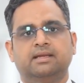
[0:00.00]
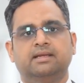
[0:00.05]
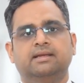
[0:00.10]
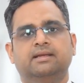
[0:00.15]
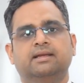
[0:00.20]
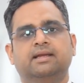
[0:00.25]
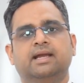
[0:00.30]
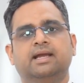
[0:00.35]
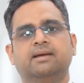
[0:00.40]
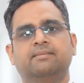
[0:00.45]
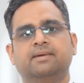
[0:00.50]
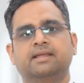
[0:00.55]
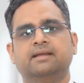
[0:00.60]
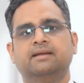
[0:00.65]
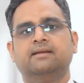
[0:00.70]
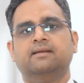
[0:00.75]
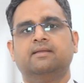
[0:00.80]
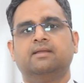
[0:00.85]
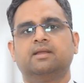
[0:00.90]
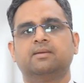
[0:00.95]

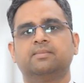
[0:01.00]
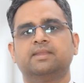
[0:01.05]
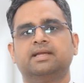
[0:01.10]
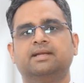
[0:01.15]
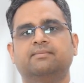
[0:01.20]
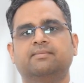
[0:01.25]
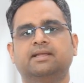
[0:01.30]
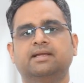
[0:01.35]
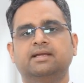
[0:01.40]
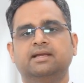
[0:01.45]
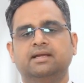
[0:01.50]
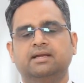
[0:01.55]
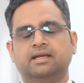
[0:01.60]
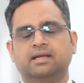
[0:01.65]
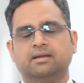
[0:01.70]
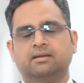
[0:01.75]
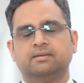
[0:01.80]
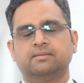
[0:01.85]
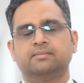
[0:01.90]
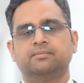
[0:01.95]
Driving, normally we
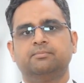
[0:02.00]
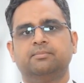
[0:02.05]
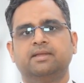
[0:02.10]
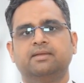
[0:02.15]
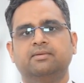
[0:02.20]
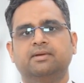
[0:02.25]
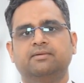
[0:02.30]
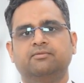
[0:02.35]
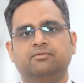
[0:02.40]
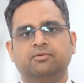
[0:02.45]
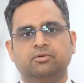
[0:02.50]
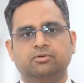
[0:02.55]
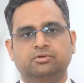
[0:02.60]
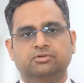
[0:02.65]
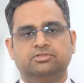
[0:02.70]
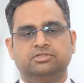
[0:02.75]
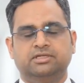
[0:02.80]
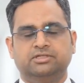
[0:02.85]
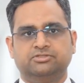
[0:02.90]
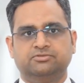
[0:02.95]
allow between 4 to
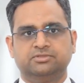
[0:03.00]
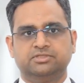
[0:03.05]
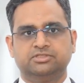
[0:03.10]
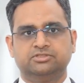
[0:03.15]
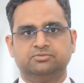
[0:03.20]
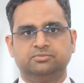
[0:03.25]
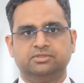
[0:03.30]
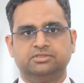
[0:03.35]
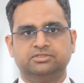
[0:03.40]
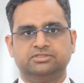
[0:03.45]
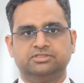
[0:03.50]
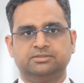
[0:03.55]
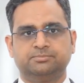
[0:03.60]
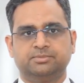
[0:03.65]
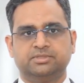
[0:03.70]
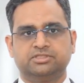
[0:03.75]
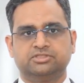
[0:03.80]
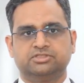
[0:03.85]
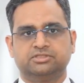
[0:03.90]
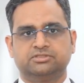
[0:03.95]
6 weeks once the
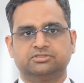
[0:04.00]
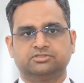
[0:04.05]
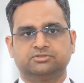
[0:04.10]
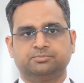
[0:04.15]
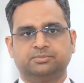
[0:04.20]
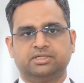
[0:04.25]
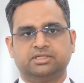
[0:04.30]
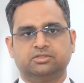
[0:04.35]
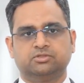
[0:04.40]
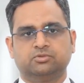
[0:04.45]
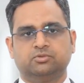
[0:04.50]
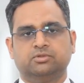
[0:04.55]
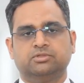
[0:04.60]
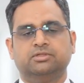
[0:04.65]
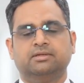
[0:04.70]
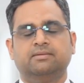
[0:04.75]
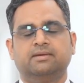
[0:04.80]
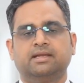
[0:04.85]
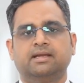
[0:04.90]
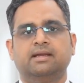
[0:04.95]
patient's pain goes
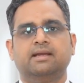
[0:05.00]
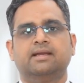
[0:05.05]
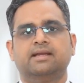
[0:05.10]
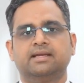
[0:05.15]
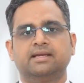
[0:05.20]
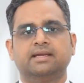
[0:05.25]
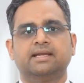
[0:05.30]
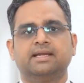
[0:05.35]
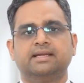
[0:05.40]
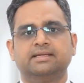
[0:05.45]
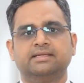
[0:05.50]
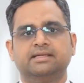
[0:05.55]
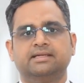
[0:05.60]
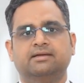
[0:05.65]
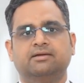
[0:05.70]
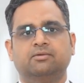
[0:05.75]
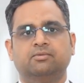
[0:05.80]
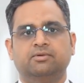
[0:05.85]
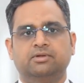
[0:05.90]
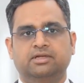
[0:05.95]
away and there
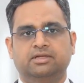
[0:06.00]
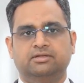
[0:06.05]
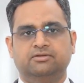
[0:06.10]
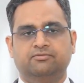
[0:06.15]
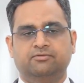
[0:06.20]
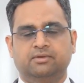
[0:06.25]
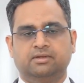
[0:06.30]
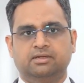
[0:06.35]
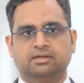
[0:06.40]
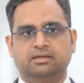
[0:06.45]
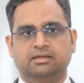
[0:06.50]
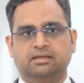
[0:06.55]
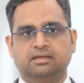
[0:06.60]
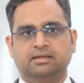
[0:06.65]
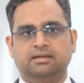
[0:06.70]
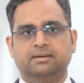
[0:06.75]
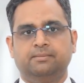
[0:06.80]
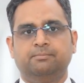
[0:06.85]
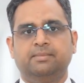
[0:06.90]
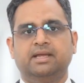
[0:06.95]
is no need for
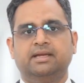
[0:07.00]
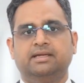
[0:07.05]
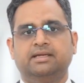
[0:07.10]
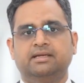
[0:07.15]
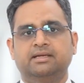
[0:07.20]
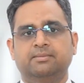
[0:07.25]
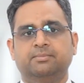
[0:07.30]
painkiller